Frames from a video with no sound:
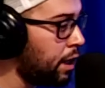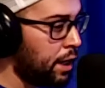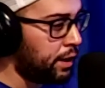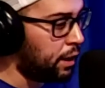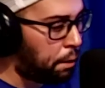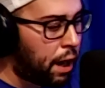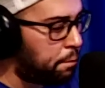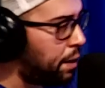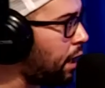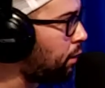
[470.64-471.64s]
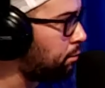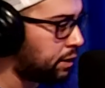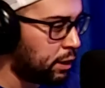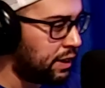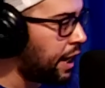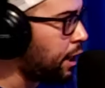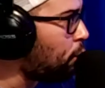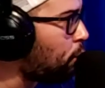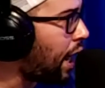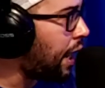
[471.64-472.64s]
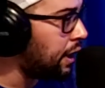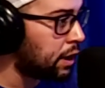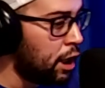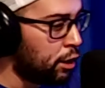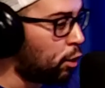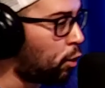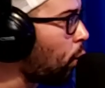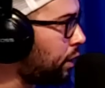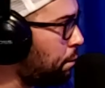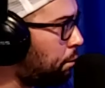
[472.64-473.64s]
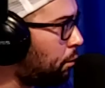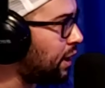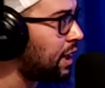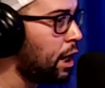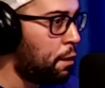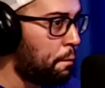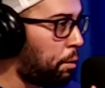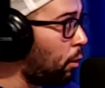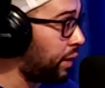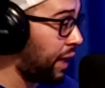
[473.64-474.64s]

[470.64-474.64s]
the Bob Arums, the Dana Whites, the Golden Boys, both